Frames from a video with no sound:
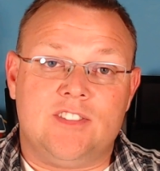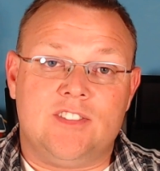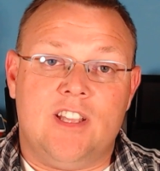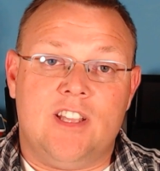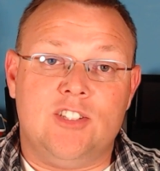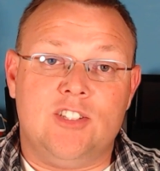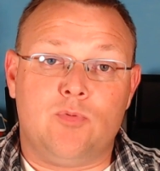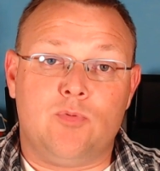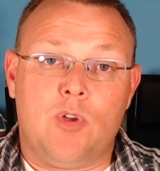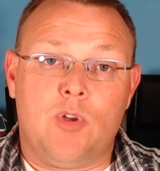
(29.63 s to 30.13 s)
I
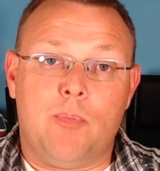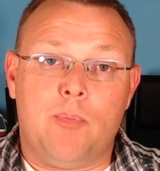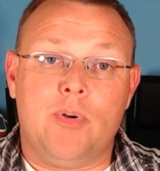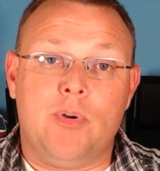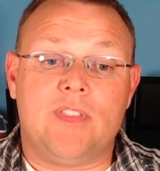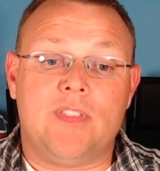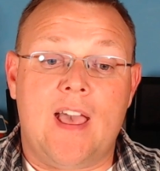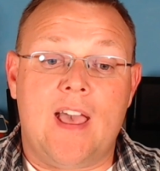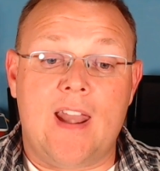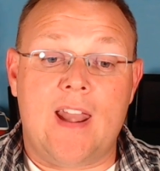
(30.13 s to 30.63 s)
just want to put
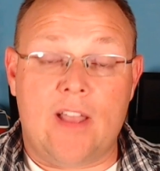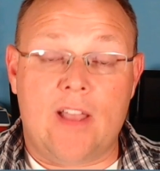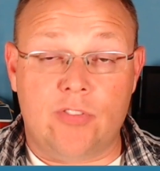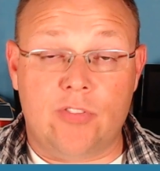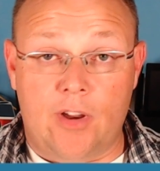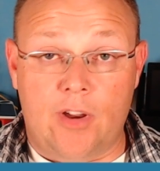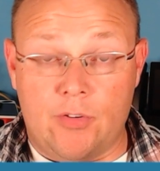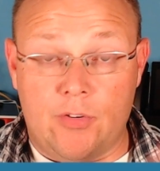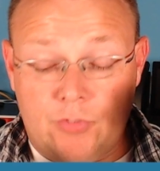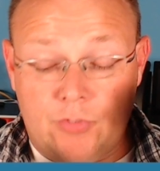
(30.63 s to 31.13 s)
that out
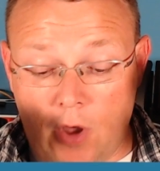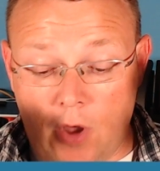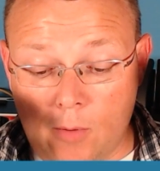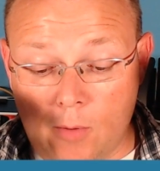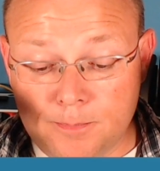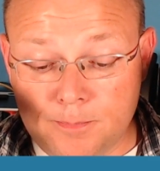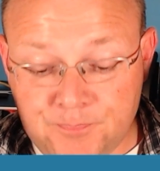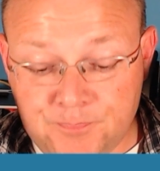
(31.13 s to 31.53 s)
there. So